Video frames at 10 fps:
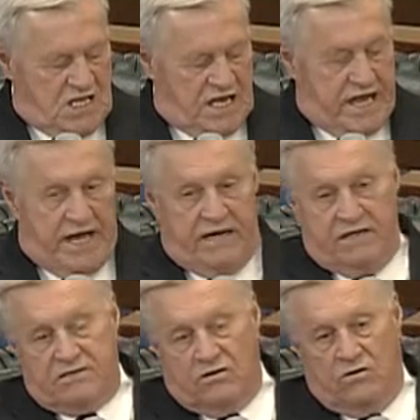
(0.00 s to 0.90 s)

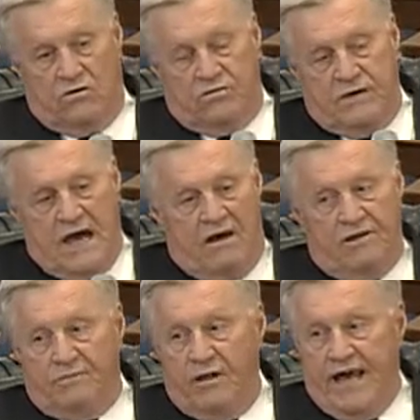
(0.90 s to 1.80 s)
And so now
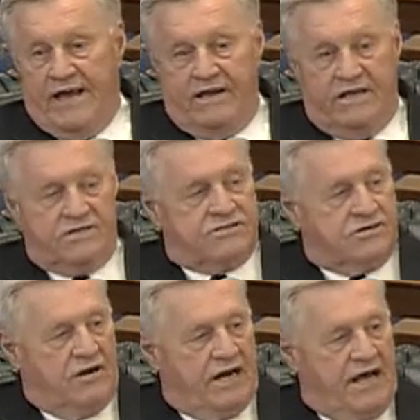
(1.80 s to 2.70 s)
the plan is to
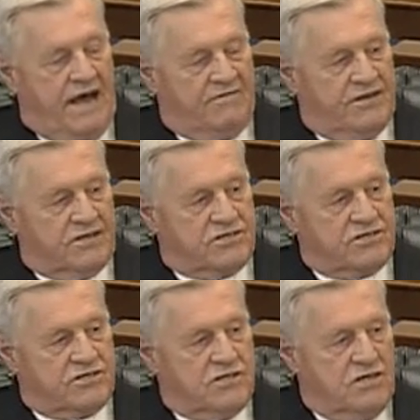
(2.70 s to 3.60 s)
try to have
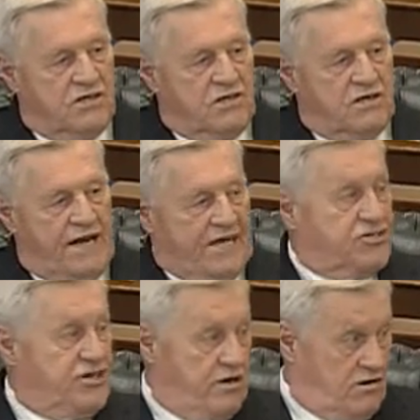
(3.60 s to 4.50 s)
this
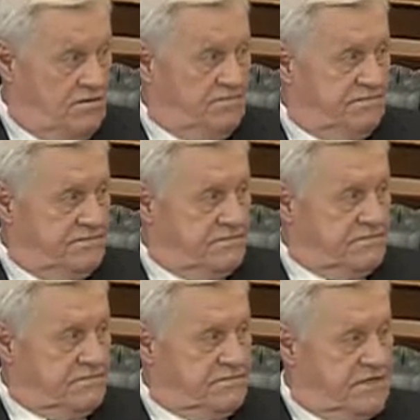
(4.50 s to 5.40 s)
next year,
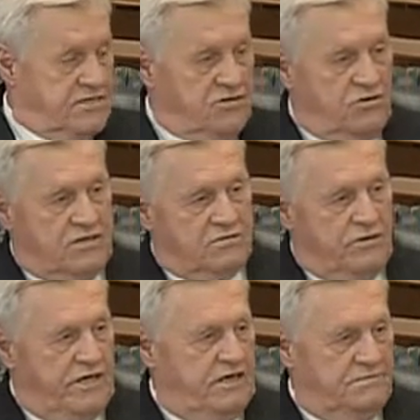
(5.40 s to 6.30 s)
as soon as
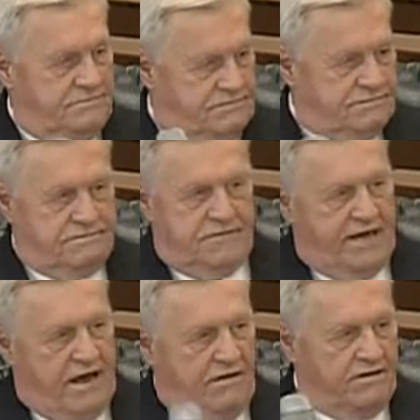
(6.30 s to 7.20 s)
we
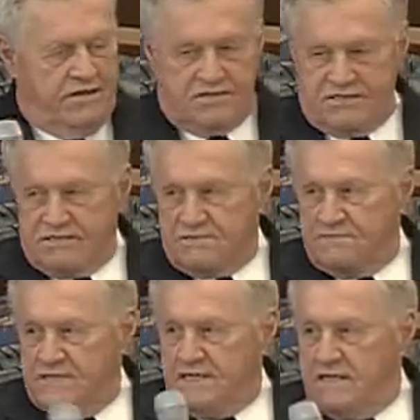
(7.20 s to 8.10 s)
get out of this
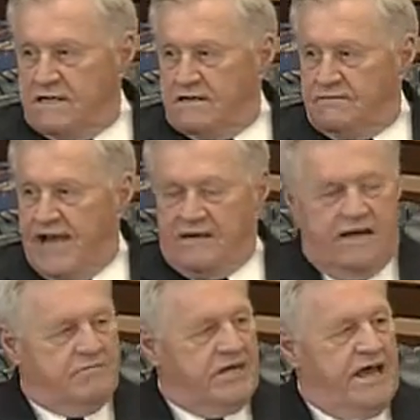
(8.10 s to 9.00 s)

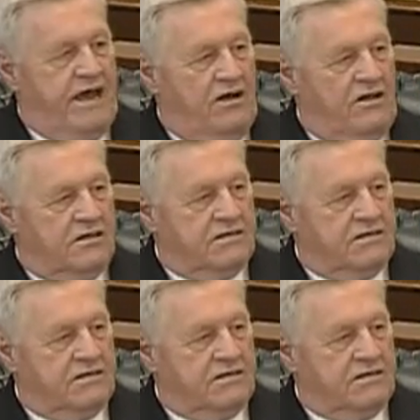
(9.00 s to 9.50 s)
pandemic hell